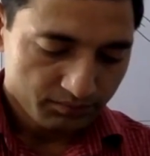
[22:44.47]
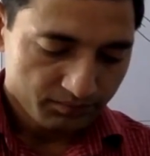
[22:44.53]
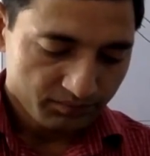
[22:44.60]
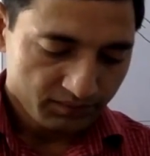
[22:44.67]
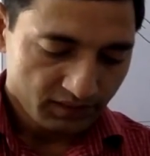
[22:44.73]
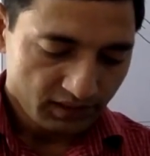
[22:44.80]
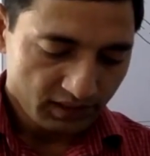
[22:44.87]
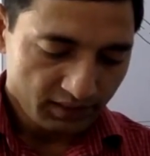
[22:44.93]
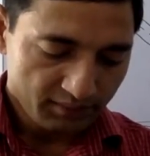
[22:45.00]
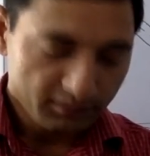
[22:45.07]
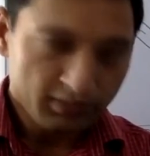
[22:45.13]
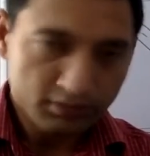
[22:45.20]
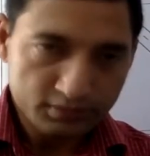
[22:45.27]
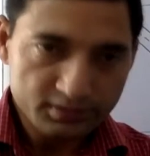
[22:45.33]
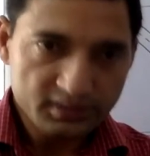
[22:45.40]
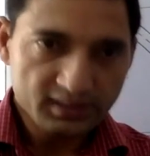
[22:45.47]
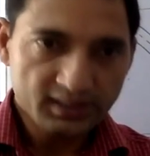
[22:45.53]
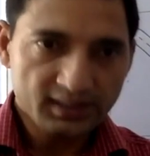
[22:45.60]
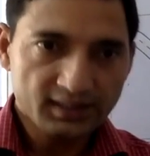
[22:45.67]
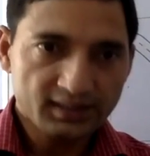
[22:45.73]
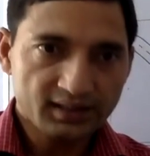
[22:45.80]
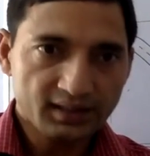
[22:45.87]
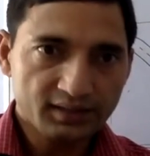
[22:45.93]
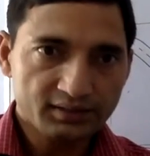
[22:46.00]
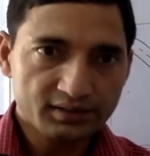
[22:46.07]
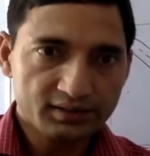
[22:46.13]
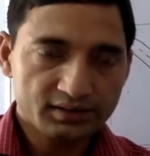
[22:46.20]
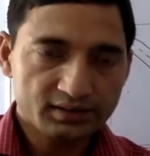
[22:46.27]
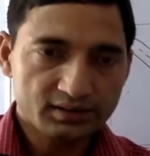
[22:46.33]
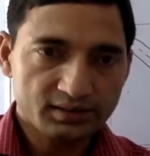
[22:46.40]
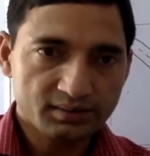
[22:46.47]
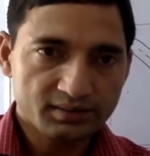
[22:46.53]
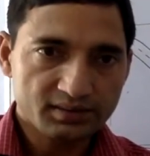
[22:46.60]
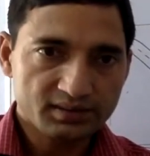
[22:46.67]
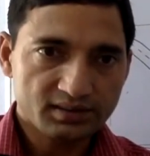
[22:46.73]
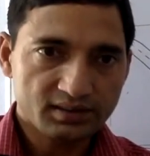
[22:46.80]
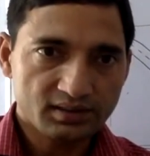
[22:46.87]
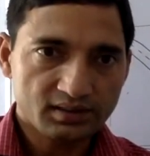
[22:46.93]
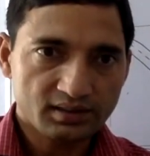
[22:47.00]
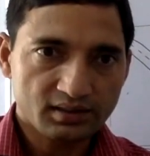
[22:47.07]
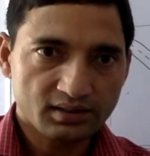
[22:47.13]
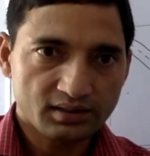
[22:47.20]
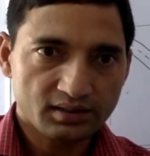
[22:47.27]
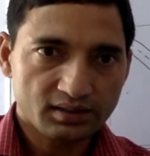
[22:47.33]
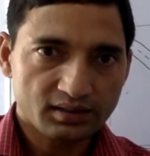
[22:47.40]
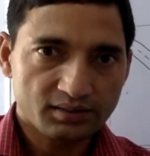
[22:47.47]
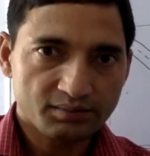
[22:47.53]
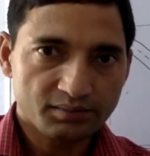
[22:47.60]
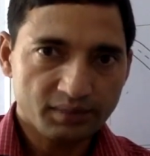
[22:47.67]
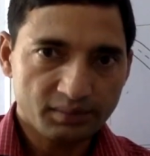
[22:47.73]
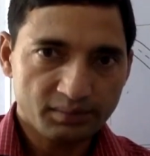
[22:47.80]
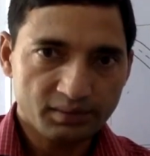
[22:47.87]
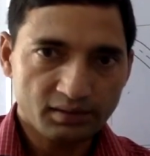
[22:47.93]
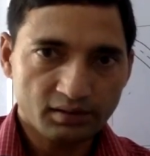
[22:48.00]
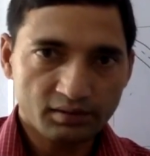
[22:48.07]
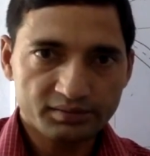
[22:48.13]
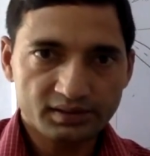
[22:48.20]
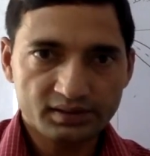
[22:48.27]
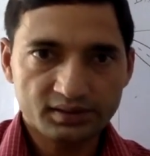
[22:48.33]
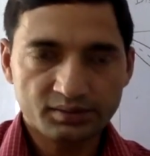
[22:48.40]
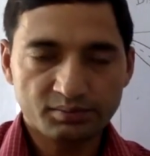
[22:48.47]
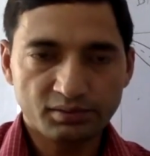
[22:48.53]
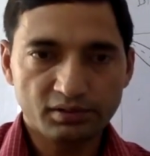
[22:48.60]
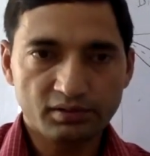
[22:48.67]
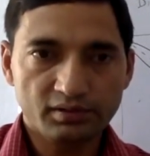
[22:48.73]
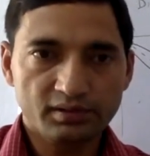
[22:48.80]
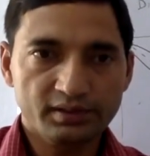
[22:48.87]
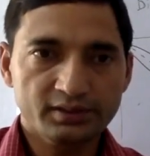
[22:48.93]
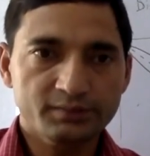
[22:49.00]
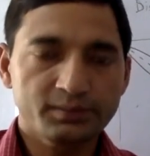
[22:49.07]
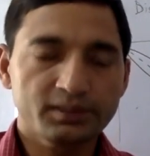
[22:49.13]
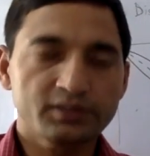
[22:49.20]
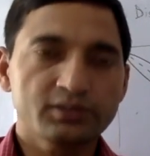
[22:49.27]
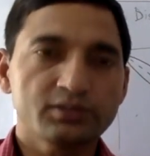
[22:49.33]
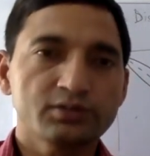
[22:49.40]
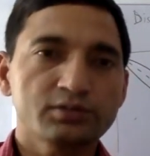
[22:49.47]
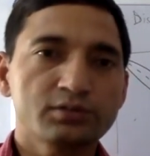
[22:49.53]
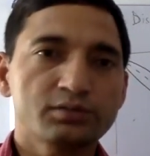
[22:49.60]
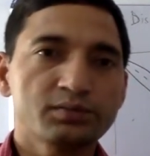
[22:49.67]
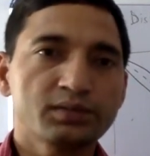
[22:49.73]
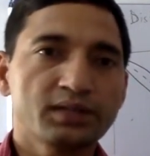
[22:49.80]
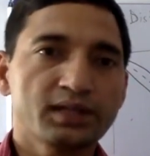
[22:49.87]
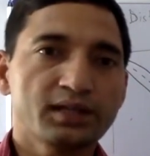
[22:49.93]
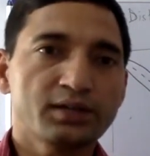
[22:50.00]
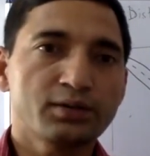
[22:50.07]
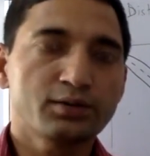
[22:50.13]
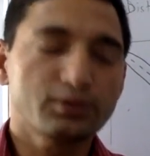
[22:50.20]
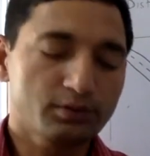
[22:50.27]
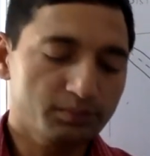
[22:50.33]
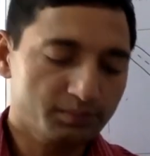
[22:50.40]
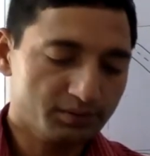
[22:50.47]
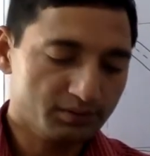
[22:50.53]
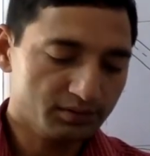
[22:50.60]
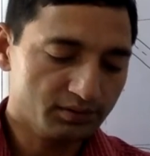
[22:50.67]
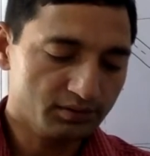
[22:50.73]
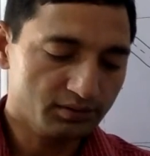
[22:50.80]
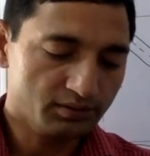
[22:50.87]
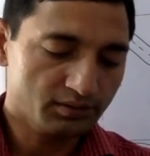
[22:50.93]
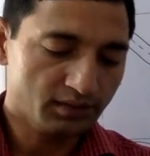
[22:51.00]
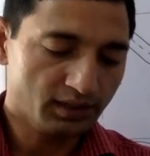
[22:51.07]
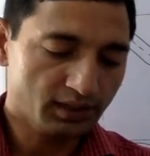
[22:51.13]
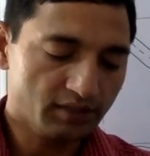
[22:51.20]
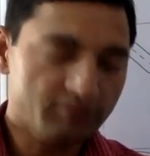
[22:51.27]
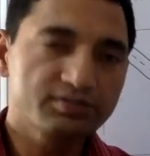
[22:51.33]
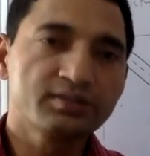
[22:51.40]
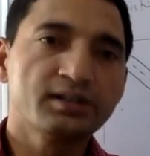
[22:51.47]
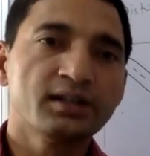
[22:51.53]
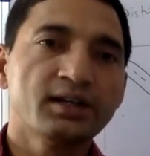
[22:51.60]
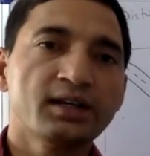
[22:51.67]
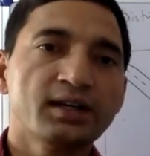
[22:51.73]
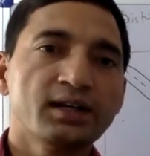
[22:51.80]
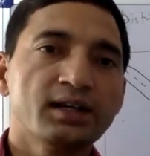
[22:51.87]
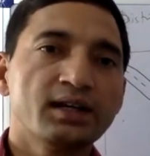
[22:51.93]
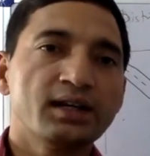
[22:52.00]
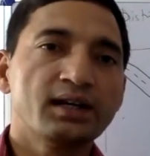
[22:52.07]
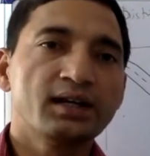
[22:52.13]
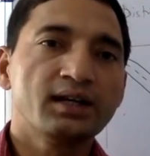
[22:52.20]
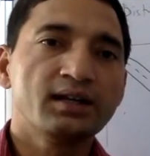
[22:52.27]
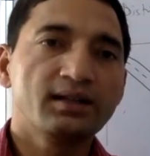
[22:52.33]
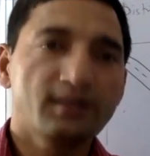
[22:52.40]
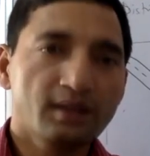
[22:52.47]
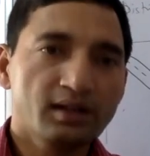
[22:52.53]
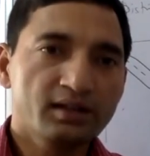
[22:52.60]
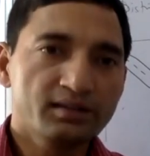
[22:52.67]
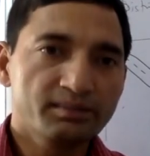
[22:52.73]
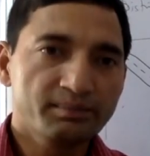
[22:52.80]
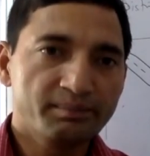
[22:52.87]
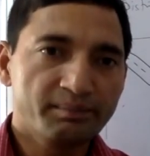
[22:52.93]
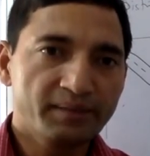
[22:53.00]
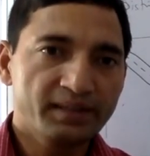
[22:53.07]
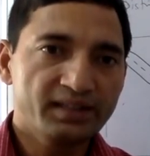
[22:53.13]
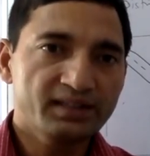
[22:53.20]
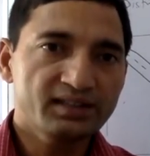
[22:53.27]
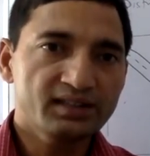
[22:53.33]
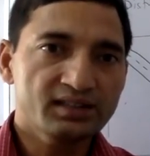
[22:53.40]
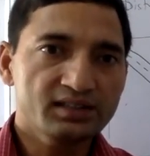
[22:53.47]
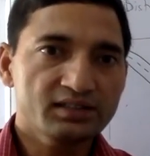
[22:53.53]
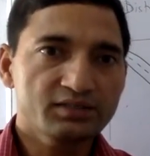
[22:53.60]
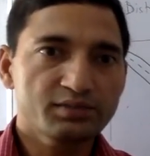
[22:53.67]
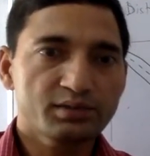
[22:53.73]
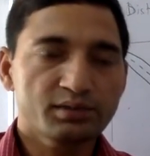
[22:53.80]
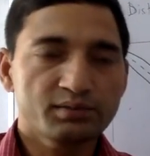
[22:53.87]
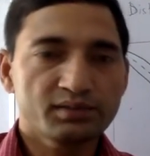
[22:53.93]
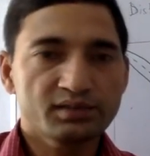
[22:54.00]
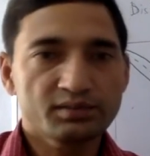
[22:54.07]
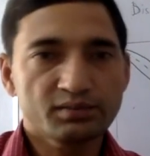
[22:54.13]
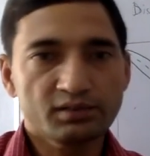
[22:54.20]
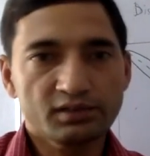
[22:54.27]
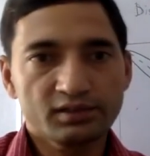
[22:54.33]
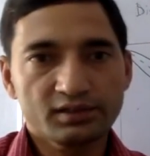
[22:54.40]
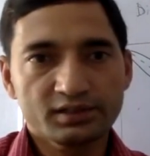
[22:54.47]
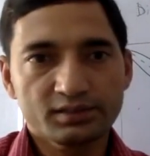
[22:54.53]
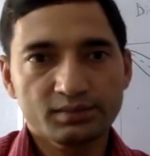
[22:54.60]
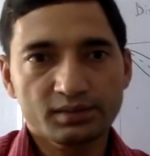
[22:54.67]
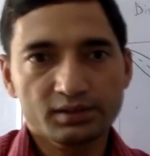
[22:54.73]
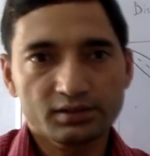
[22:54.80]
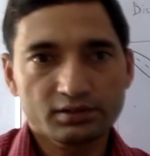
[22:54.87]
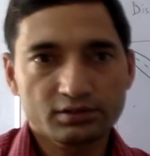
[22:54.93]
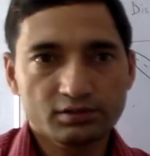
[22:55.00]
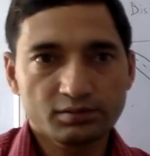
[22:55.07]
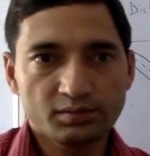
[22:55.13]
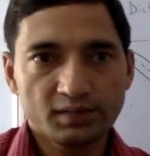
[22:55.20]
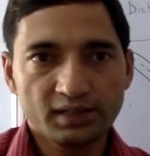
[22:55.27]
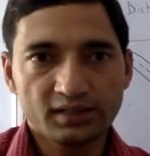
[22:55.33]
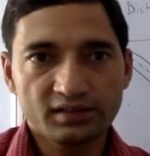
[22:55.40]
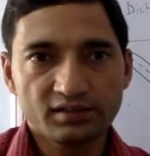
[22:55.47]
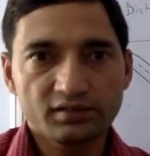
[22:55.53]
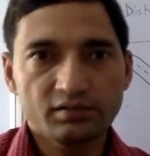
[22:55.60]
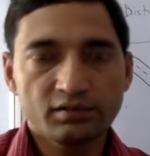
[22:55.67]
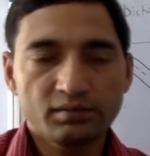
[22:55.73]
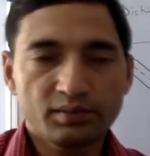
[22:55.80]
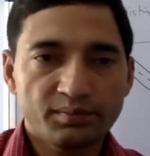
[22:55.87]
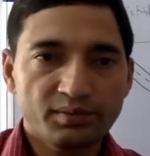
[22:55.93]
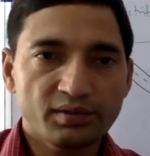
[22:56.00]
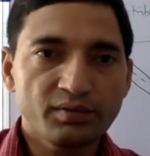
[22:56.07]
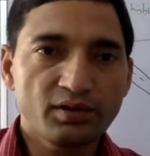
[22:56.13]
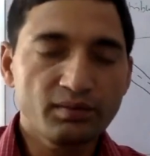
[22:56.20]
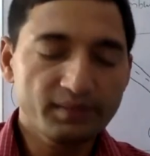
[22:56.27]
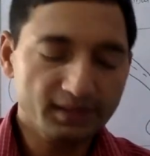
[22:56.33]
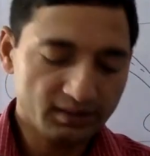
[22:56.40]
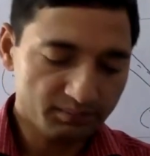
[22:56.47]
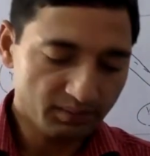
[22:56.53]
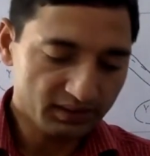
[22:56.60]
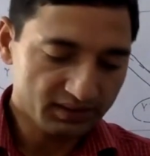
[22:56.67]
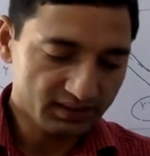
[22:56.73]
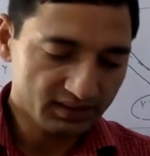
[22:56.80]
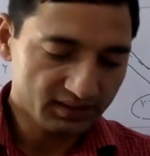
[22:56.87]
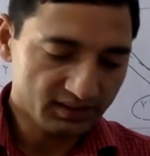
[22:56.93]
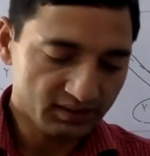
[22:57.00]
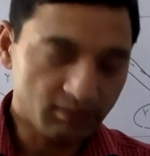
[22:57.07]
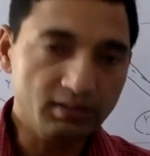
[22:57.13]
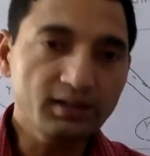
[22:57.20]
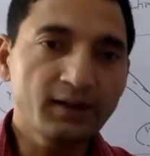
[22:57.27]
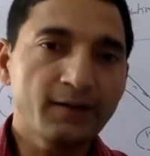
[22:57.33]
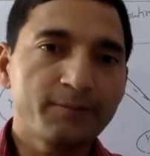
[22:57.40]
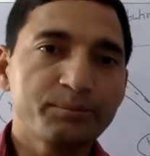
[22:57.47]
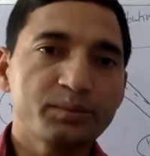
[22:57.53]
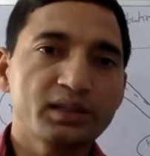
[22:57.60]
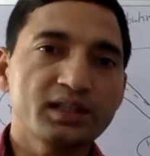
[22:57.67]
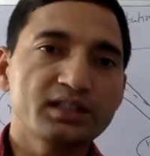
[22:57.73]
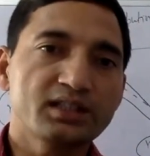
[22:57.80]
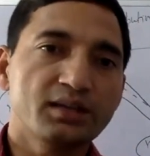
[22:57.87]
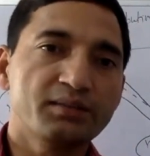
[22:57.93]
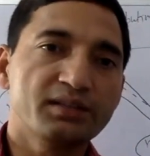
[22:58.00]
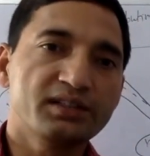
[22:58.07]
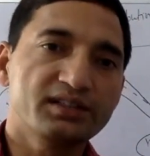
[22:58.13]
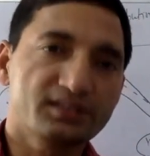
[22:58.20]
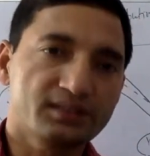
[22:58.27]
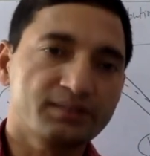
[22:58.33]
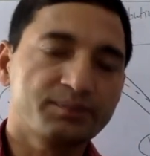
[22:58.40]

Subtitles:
now I'm closing here now this semester paper of this molecular spectroscopy. I hope you have learned many things from this molecular spectroscopy and you will be performing better in your examination.